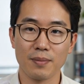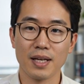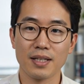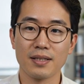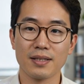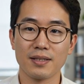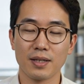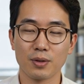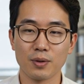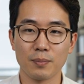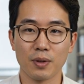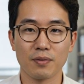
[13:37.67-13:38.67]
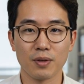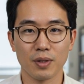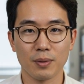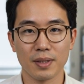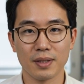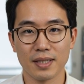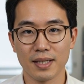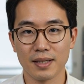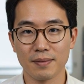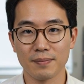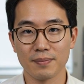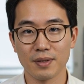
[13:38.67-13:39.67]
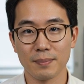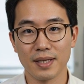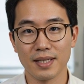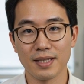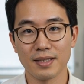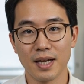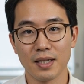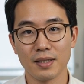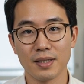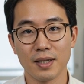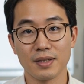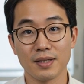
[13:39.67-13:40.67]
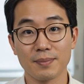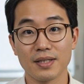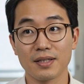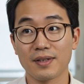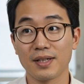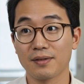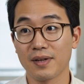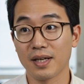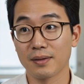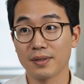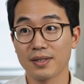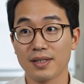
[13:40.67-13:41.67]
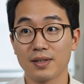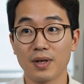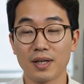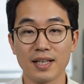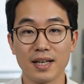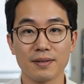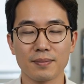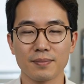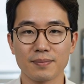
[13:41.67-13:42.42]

practice as a remote vulnerability, depending entirely on the specific environment it's running in.